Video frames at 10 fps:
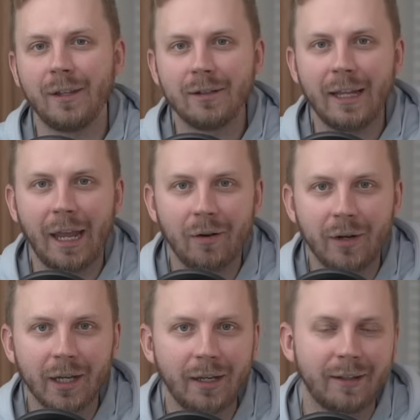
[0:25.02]
year, the
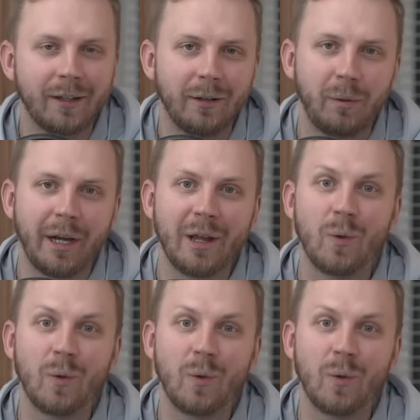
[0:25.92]
area is celebrating